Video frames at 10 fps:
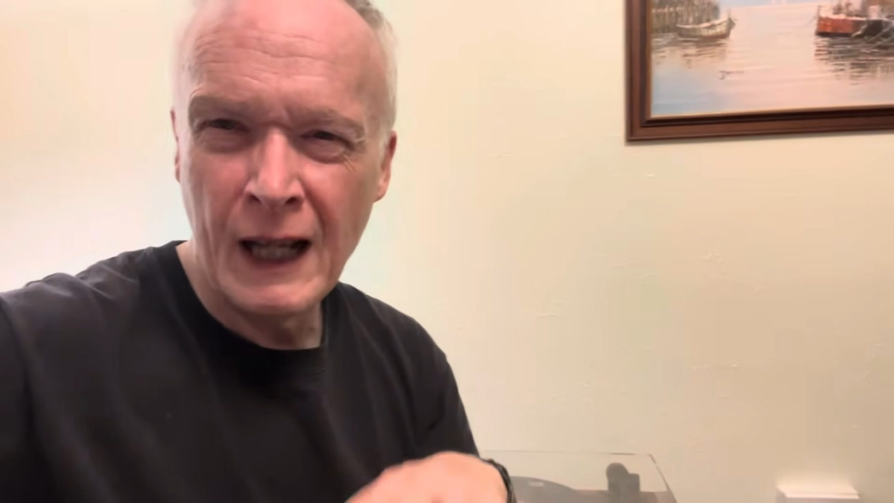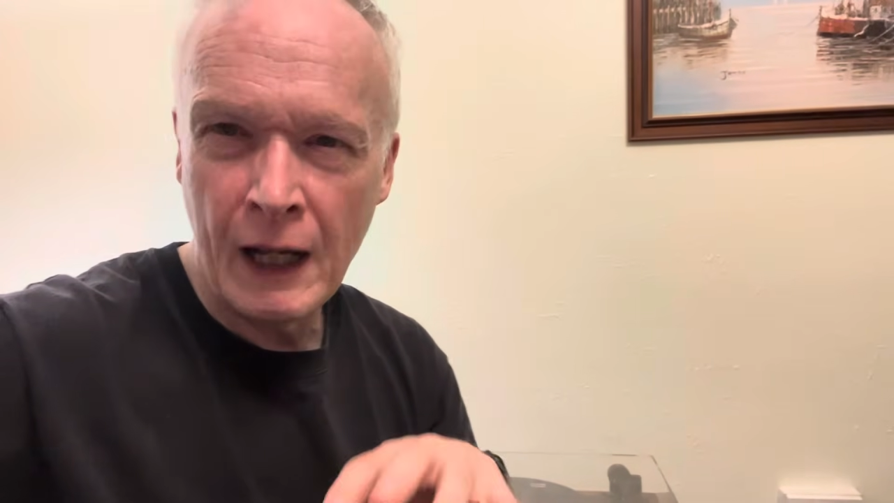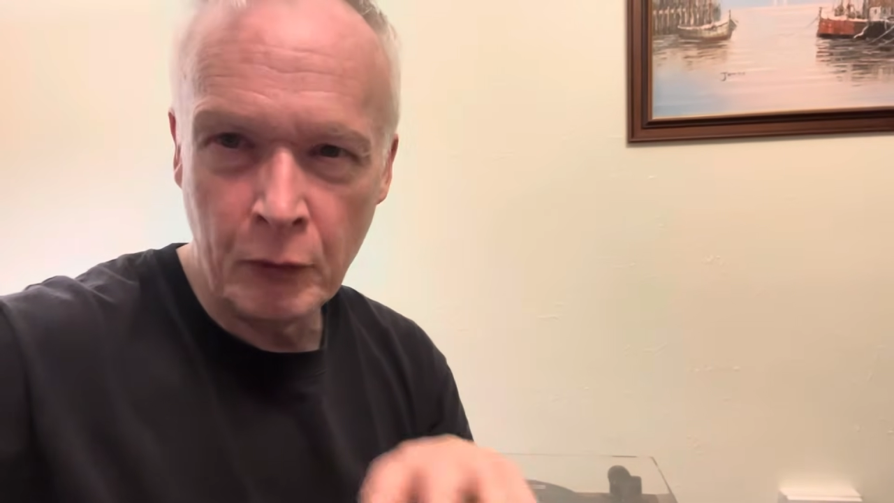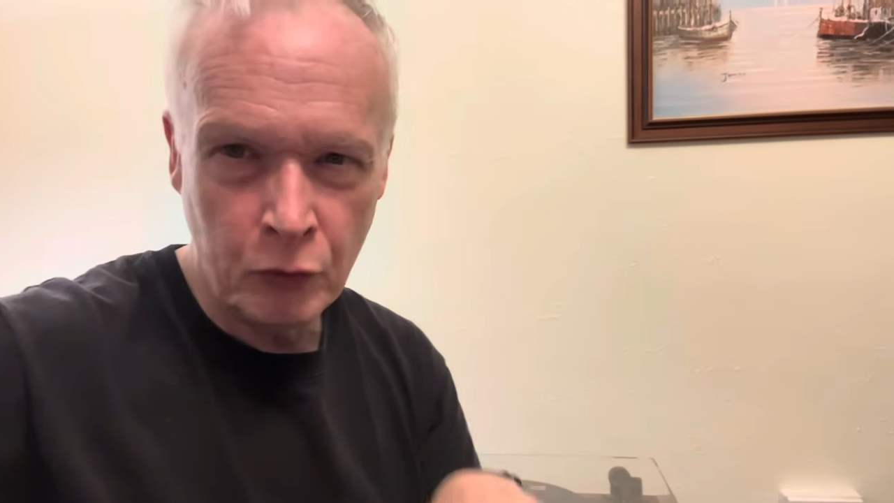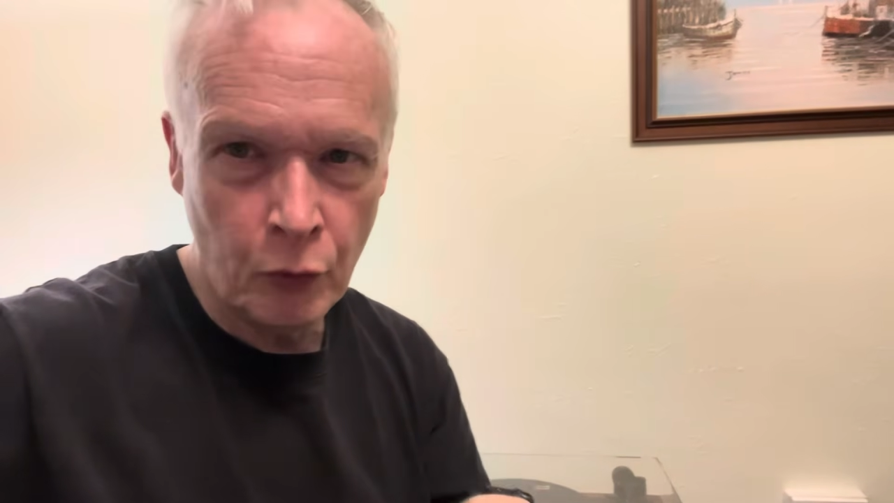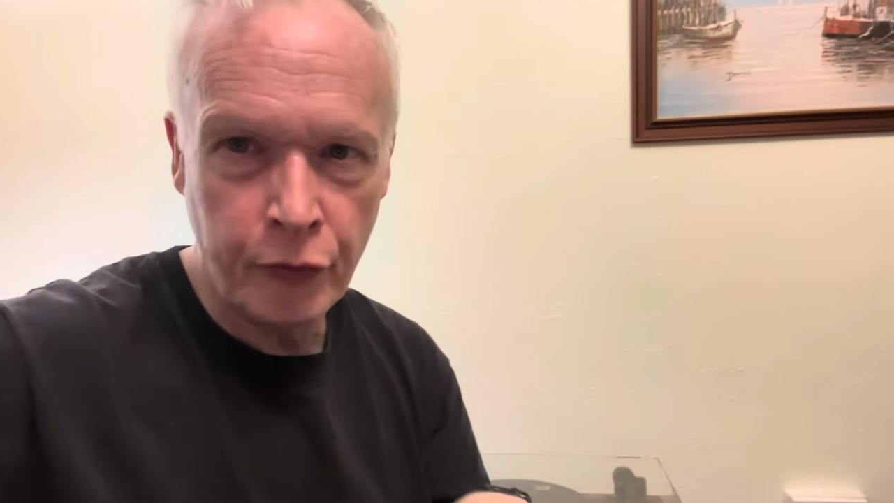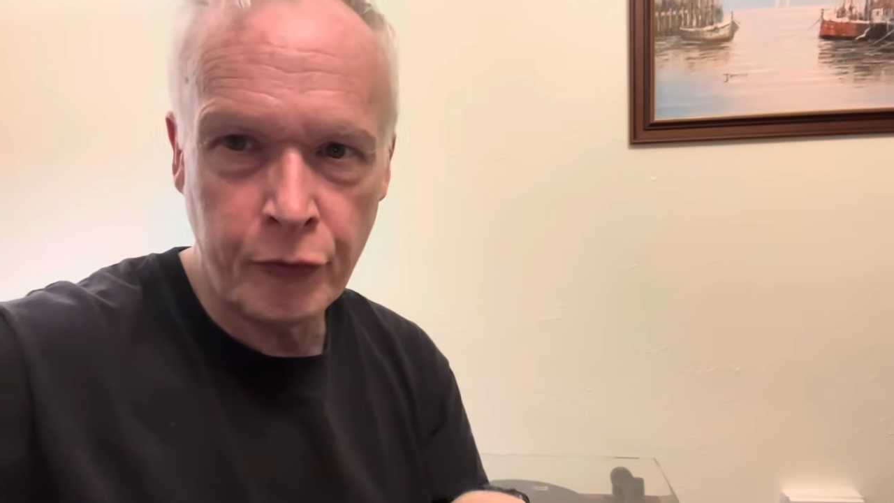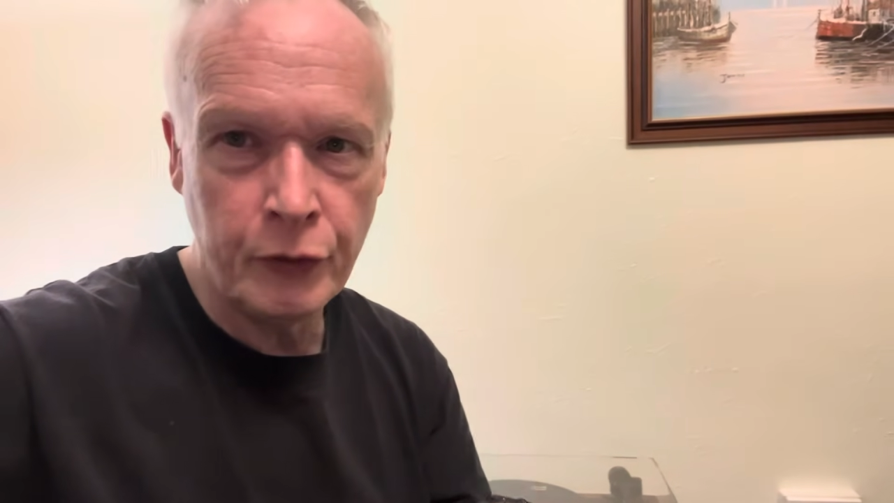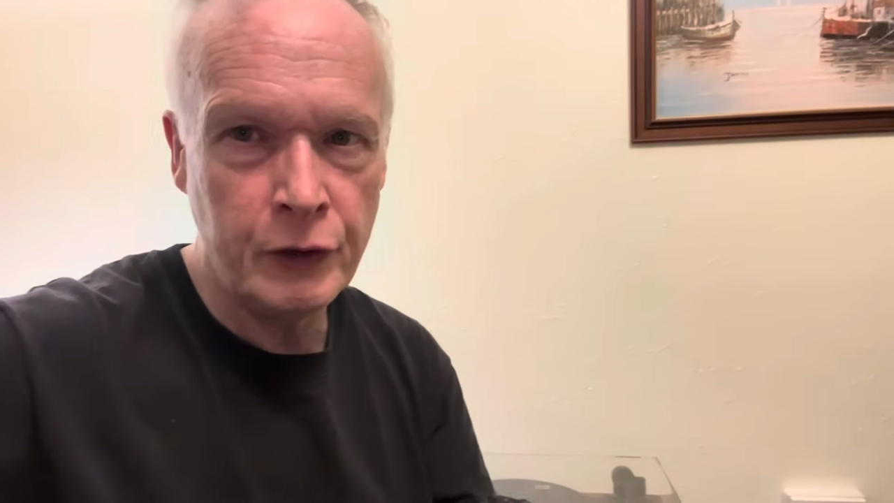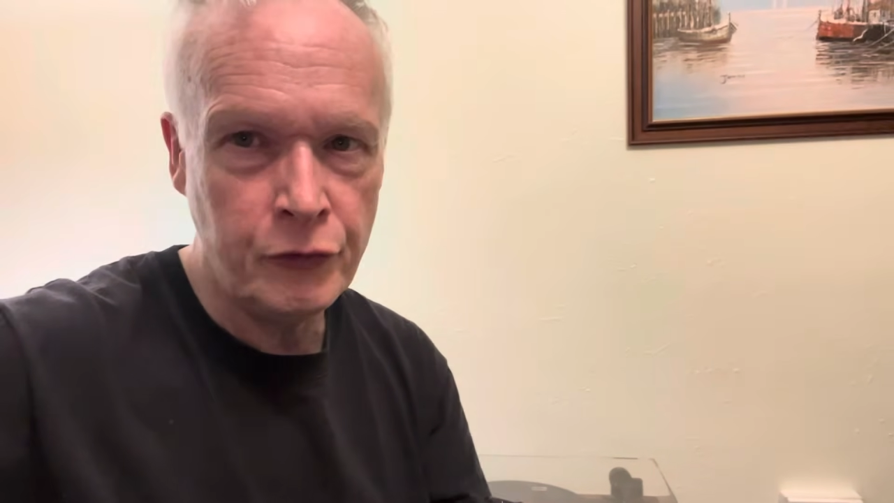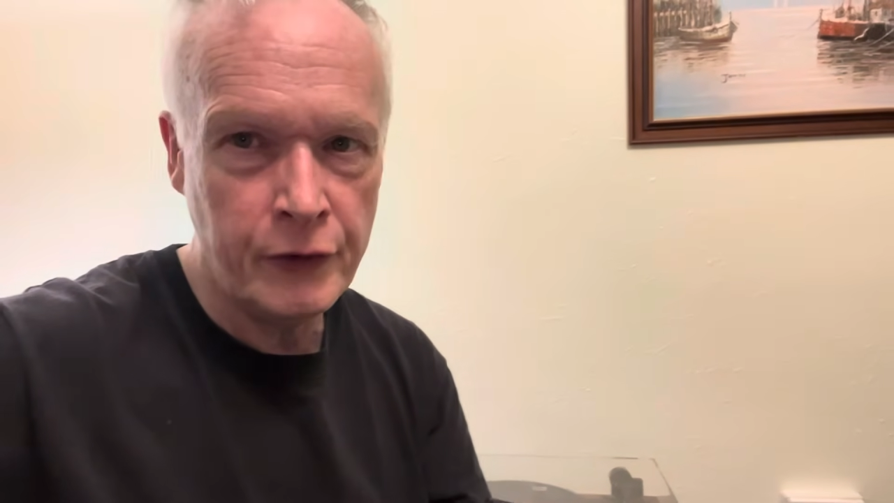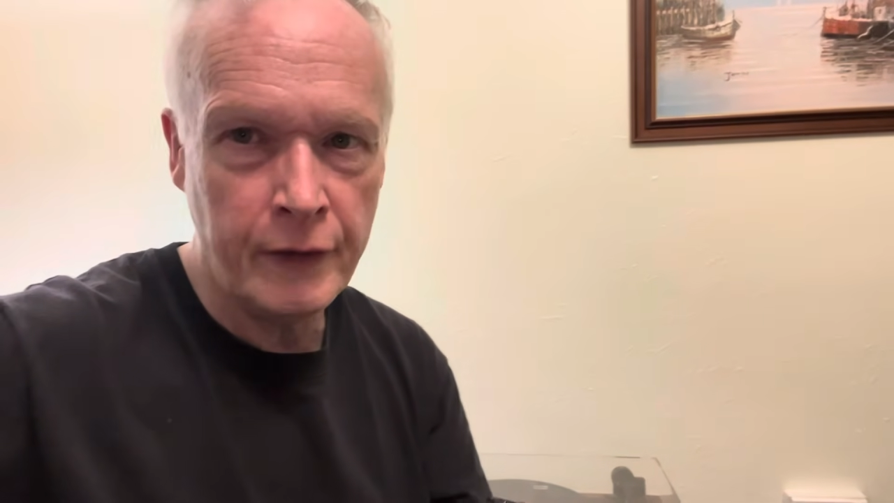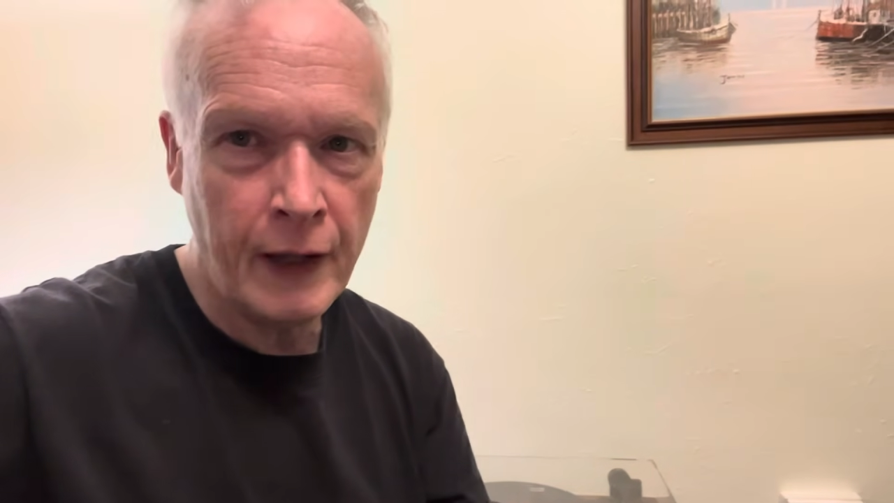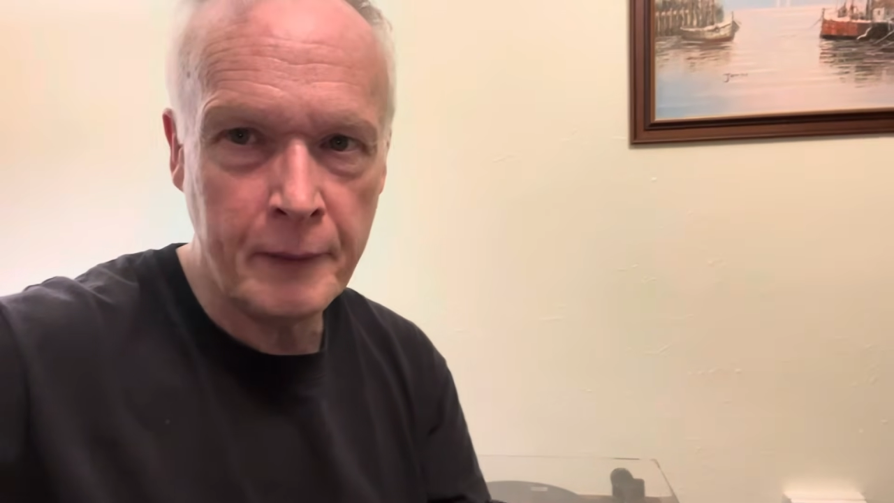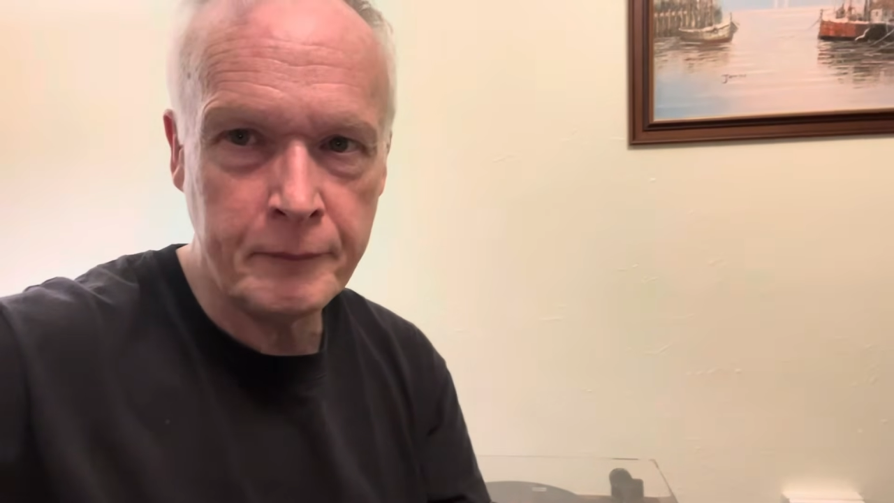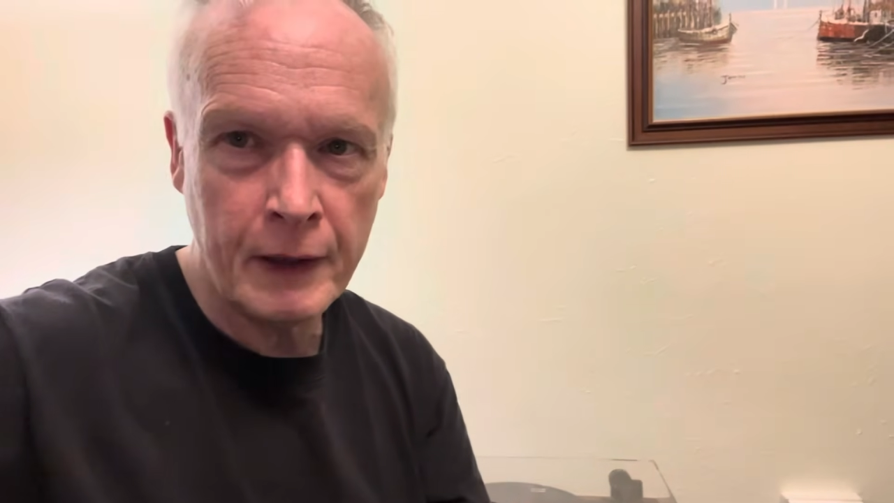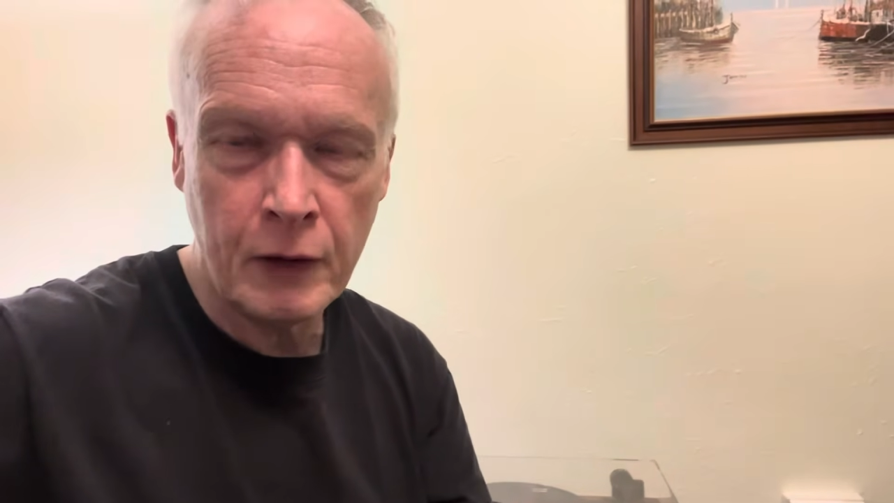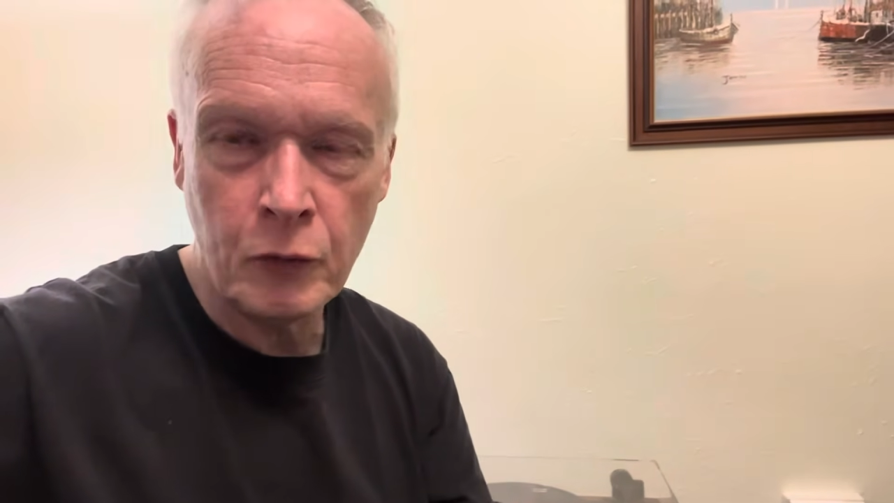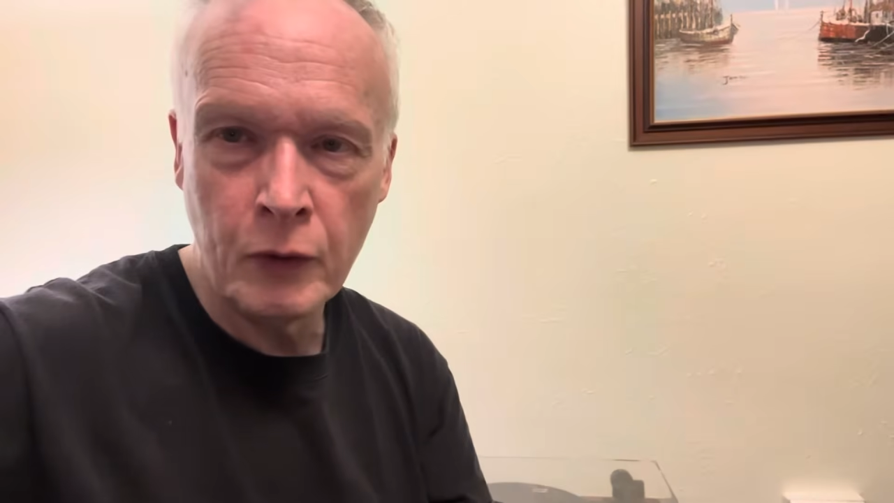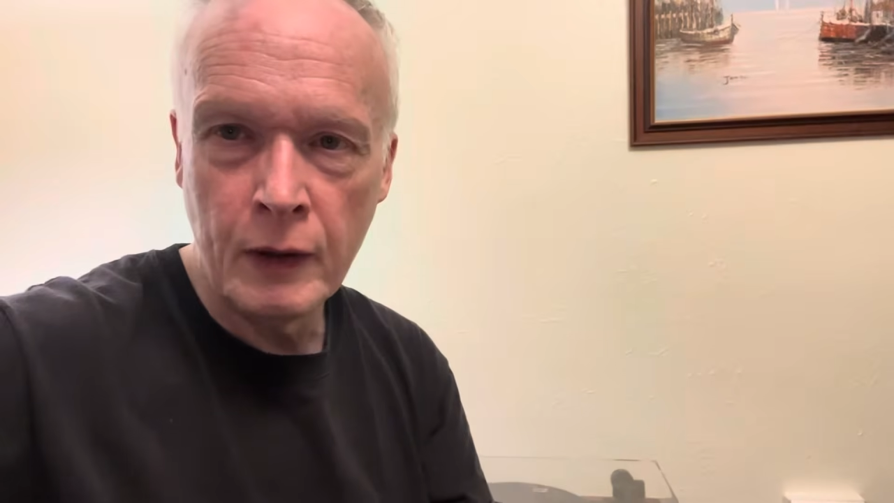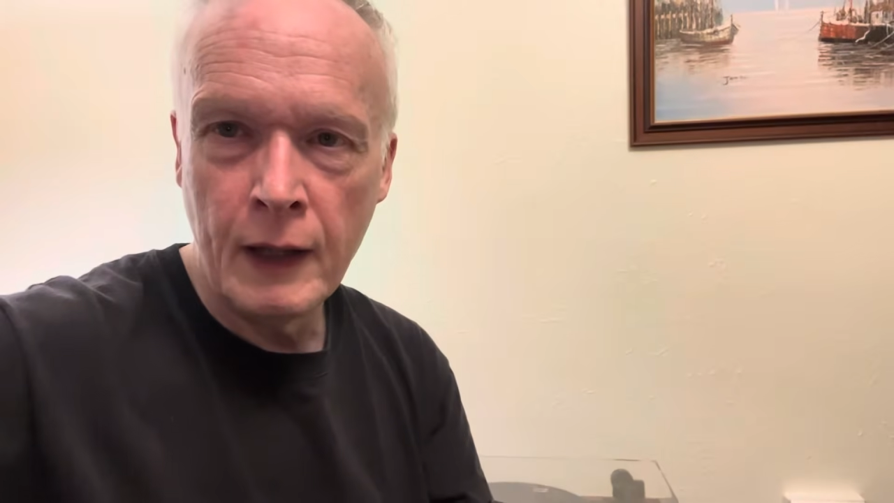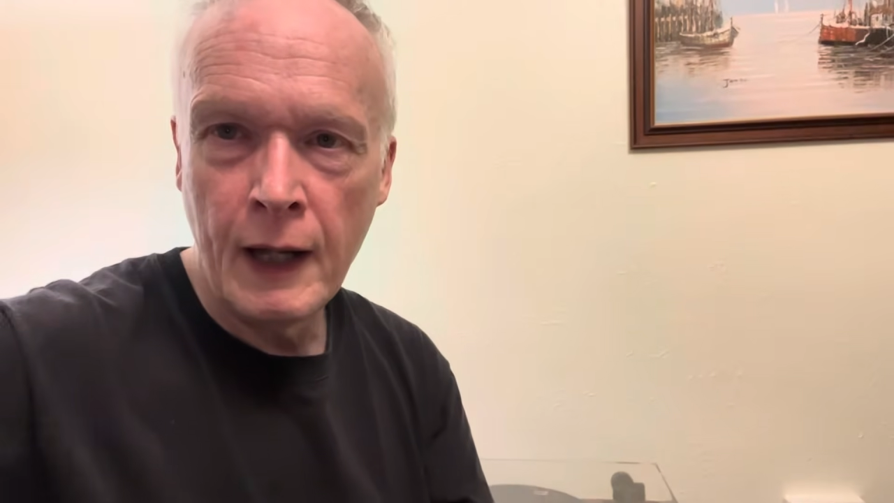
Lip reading: I will go through using them now